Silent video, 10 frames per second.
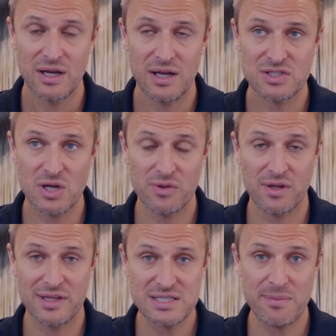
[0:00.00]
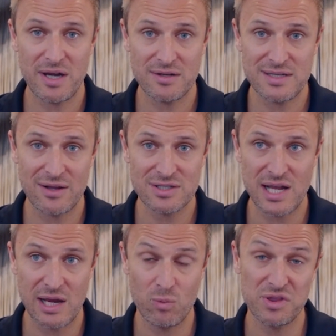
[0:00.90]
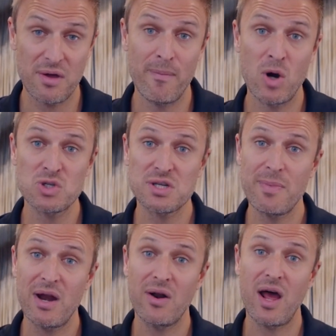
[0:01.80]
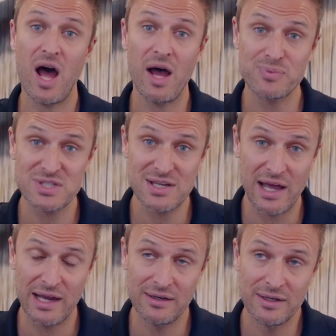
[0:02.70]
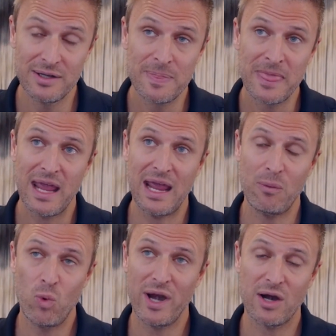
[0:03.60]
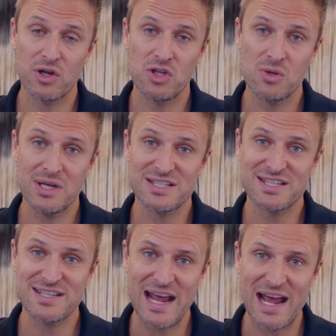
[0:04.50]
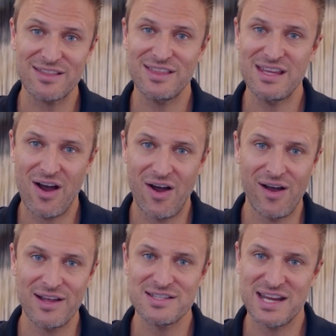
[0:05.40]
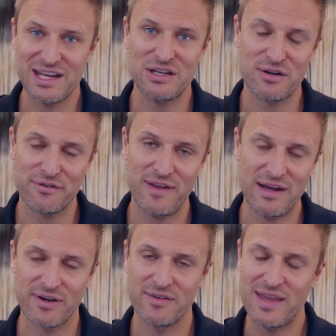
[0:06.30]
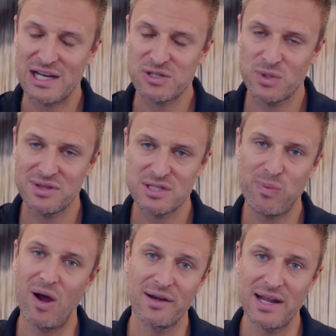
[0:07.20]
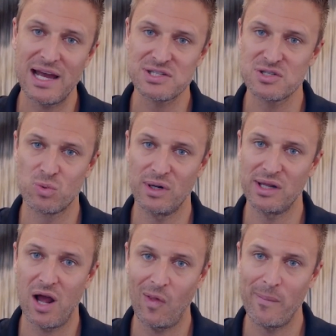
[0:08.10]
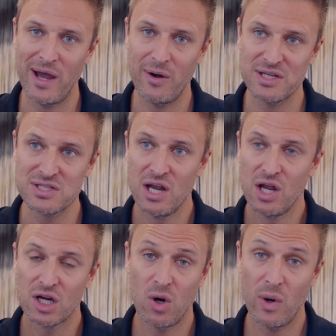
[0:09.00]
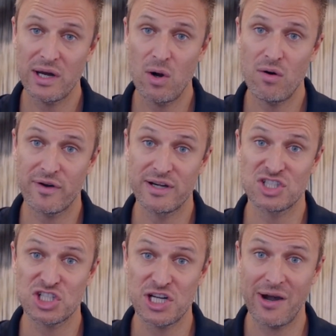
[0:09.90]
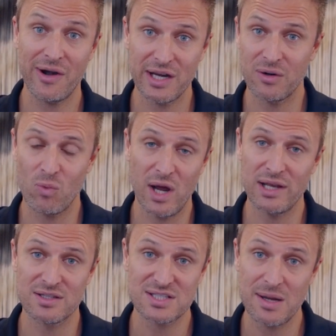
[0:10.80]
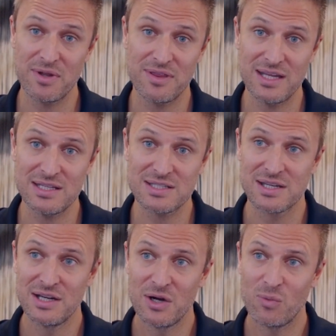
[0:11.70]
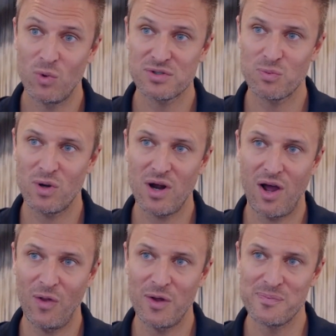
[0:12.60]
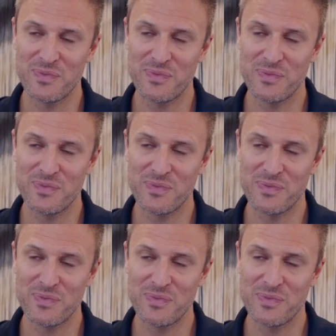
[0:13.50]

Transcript: so the least amount of downside with the most amount of upside, where you can stack the odds in your favor. And that's what this podcast is really all about, is going over and sharing what some of these, we'll call them